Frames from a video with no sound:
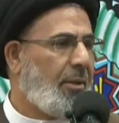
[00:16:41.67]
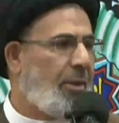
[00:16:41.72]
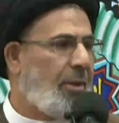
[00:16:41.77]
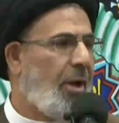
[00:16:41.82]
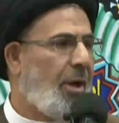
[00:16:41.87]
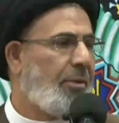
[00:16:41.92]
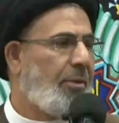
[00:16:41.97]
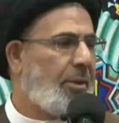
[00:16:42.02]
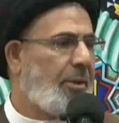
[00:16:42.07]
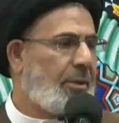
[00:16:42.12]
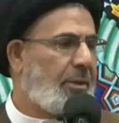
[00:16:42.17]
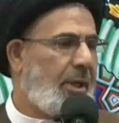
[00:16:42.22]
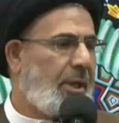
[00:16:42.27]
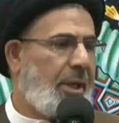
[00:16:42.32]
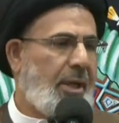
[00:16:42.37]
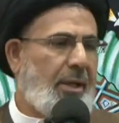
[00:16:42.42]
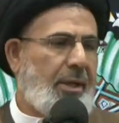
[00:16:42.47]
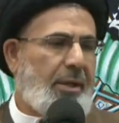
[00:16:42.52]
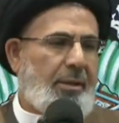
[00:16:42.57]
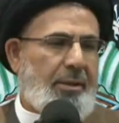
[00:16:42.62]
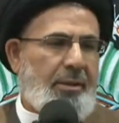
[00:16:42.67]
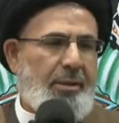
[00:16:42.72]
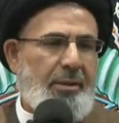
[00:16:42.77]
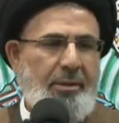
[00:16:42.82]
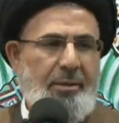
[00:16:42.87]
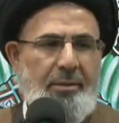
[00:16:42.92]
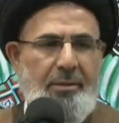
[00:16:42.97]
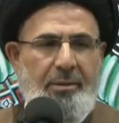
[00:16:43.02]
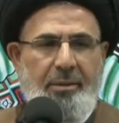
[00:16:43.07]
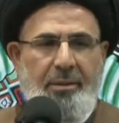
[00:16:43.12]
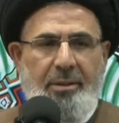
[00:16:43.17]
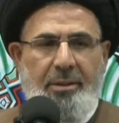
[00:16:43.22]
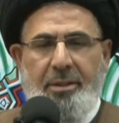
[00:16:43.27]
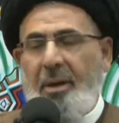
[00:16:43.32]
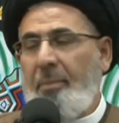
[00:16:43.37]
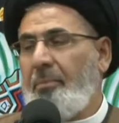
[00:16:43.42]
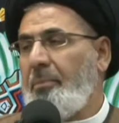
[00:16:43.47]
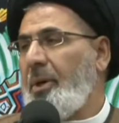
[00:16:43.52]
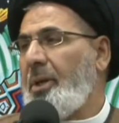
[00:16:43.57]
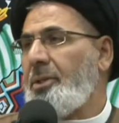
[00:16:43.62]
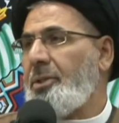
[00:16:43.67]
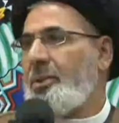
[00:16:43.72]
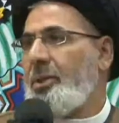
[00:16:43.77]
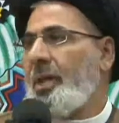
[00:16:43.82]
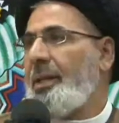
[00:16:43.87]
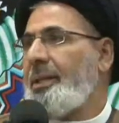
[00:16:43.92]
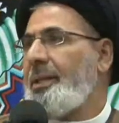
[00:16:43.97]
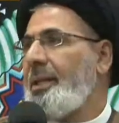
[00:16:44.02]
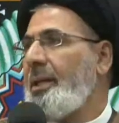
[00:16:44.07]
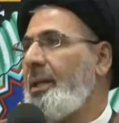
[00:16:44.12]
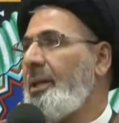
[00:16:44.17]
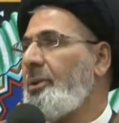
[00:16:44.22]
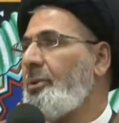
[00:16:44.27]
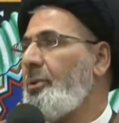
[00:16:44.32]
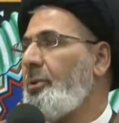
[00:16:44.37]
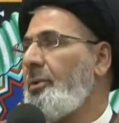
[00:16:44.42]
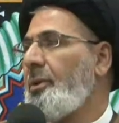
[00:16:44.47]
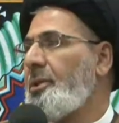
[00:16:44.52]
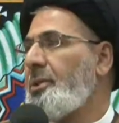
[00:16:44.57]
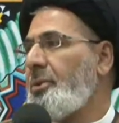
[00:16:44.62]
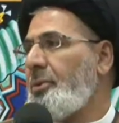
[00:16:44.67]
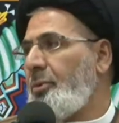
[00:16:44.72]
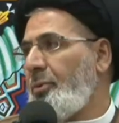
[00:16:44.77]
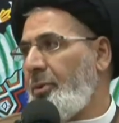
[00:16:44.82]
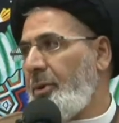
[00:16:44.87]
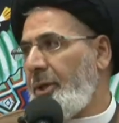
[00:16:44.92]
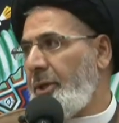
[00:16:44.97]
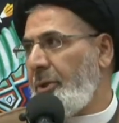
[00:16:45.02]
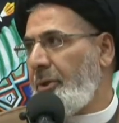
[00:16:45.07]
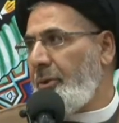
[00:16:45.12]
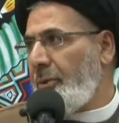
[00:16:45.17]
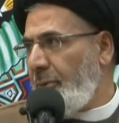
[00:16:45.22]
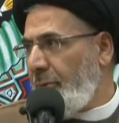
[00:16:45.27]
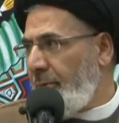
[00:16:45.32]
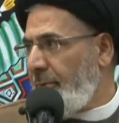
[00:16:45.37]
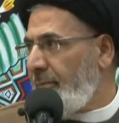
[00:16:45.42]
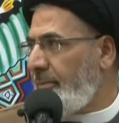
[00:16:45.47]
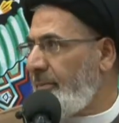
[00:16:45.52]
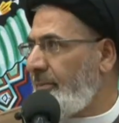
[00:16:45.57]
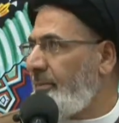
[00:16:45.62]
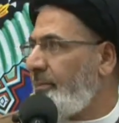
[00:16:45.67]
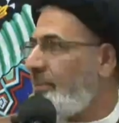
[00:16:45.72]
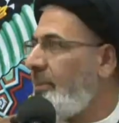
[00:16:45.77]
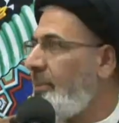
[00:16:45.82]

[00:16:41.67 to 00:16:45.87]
the other day someone is getting into the school new.